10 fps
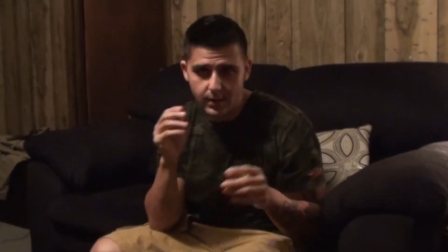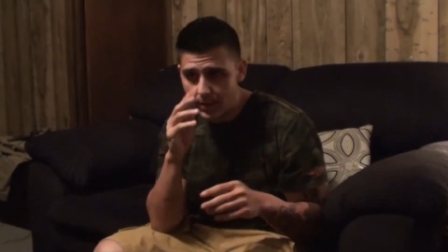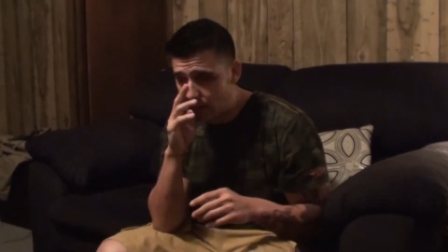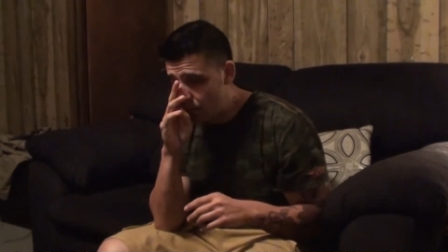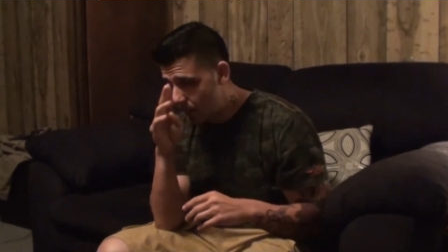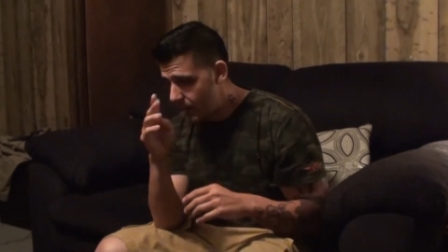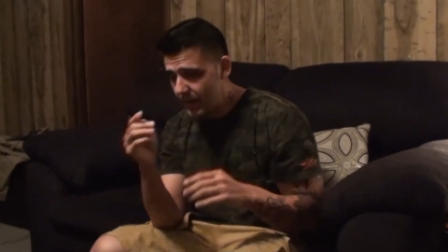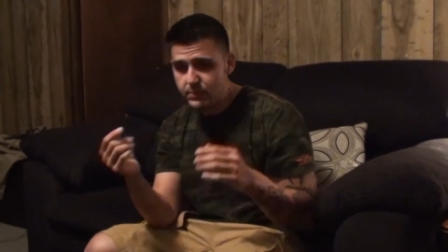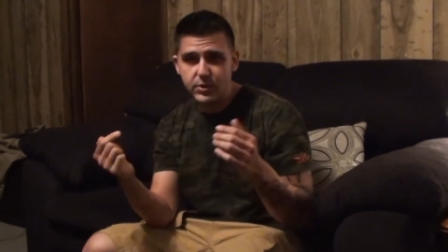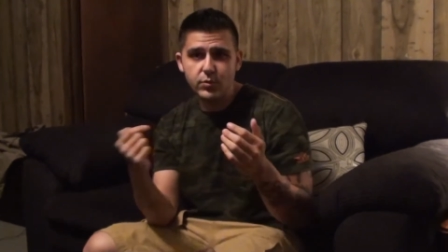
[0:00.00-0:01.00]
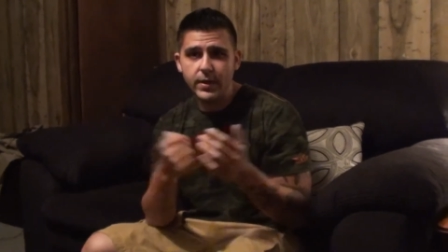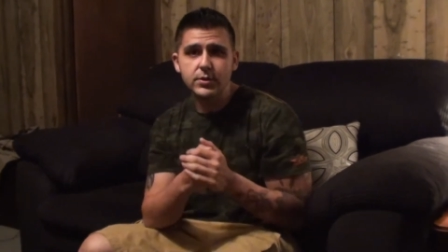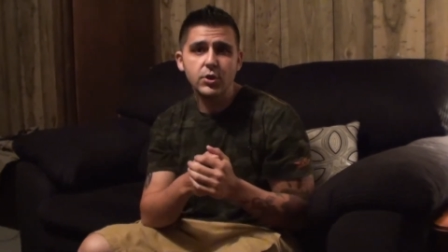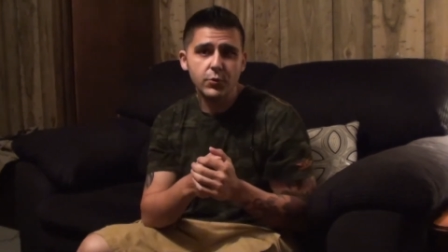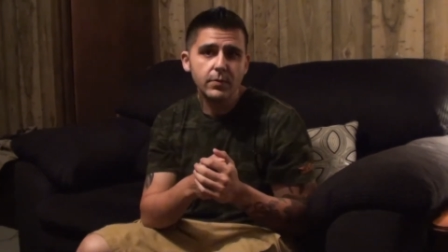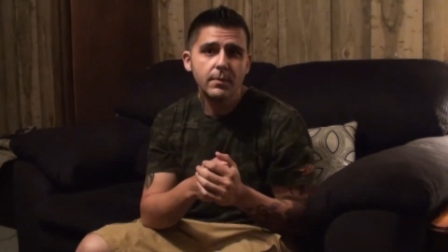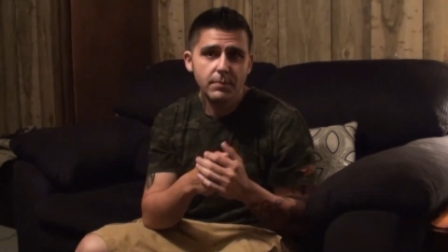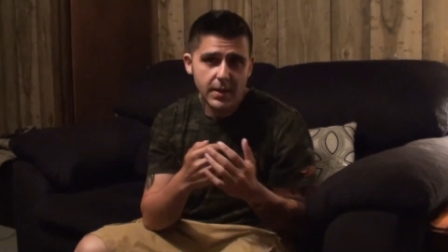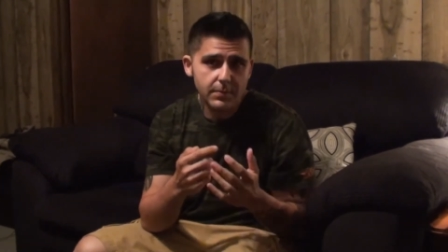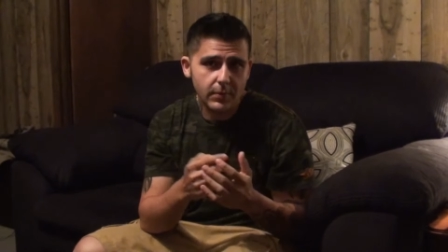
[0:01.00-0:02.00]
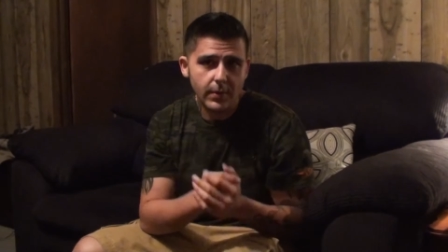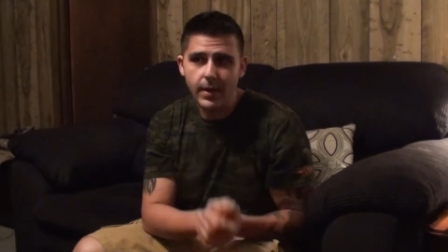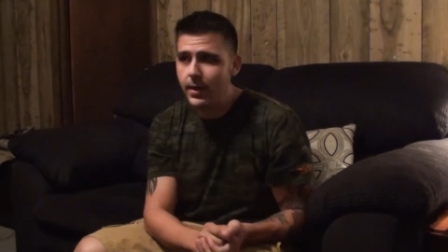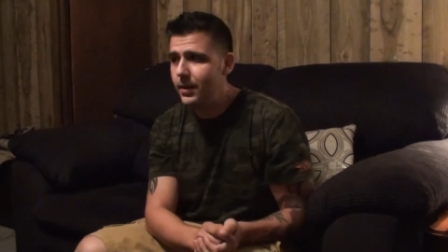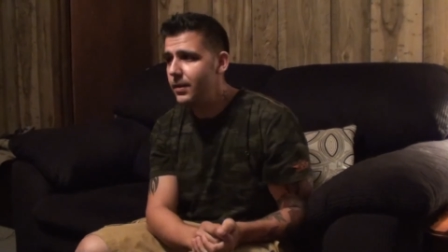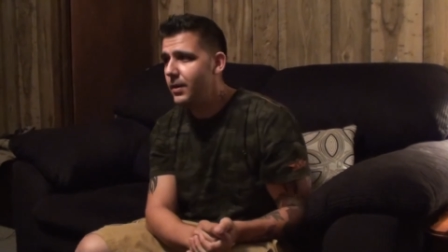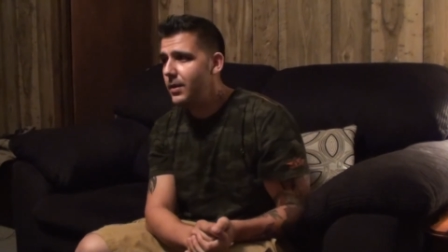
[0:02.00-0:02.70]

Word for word: You know, it's between two people, and